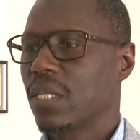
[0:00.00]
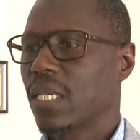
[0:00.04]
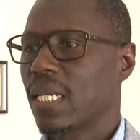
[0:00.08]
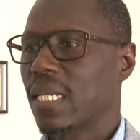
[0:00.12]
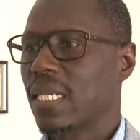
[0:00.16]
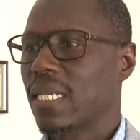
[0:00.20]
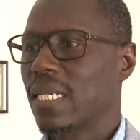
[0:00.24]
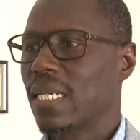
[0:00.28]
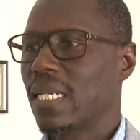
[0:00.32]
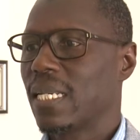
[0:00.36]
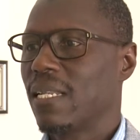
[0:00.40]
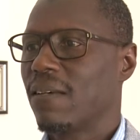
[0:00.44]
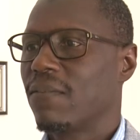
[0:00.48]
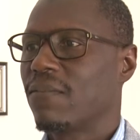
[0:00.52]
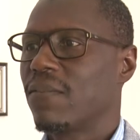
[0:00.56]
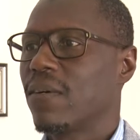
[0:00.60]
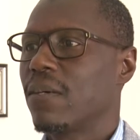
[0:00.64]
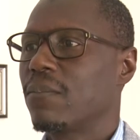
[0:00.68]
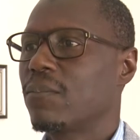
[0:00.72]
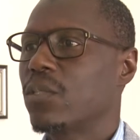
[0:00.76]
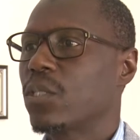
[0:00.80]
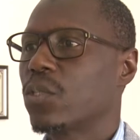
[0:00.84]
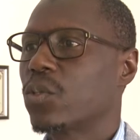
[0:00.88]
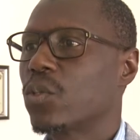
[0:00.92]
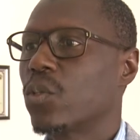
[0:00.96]
to set
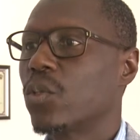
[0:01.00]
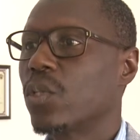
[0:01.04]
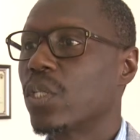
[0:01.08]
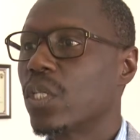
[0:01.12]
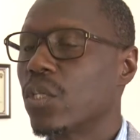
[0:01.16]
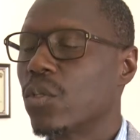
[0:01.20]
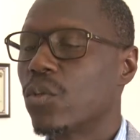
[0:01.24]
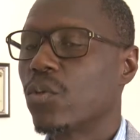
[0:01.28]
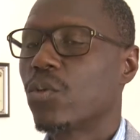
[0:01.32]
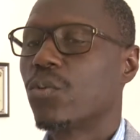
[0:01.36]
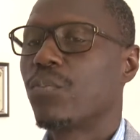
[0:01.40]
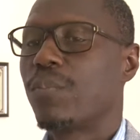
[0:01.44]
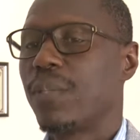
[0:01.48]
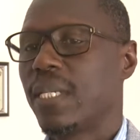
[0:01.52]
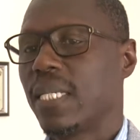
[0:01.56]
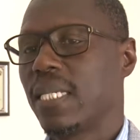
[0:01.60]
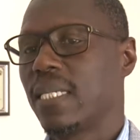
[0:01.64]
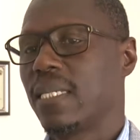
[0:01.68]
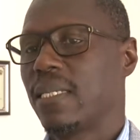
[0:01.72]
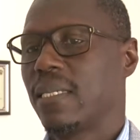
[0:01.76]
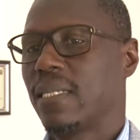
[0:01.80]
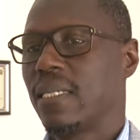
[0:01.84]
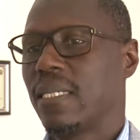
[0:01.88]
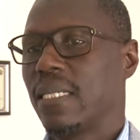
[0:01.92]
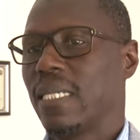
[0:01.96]
up plants and
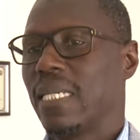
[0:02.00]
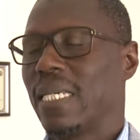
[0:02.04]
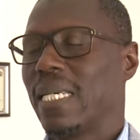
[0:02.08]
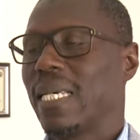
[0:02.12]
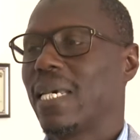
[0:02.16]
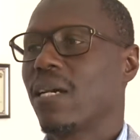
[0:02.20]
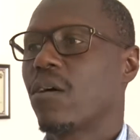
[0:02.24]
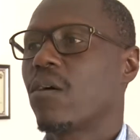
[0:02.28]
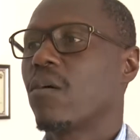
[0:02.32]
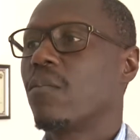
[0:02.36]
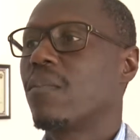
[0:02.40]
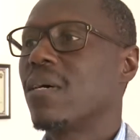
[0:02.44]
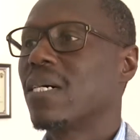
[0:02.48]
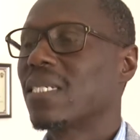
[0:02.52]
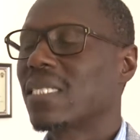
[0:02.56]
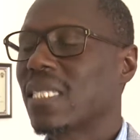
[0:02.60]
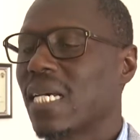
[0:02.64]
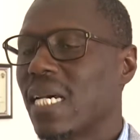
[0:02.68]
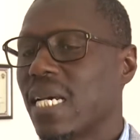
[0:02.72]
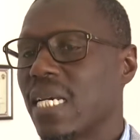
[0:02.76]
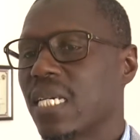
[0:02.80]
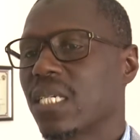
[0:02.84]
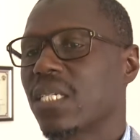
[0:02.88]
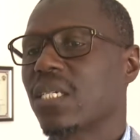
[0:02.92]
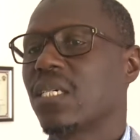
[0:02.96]
synergies
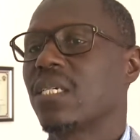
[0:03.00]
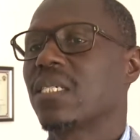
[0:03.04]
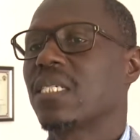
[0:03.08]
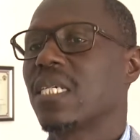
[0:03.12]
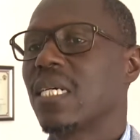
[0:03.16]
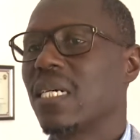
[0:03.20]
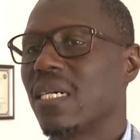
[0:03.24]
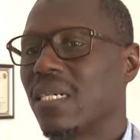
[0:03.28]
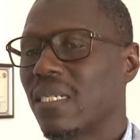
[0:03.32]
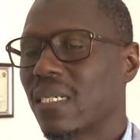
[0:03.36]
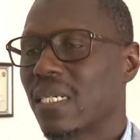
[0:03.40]
together,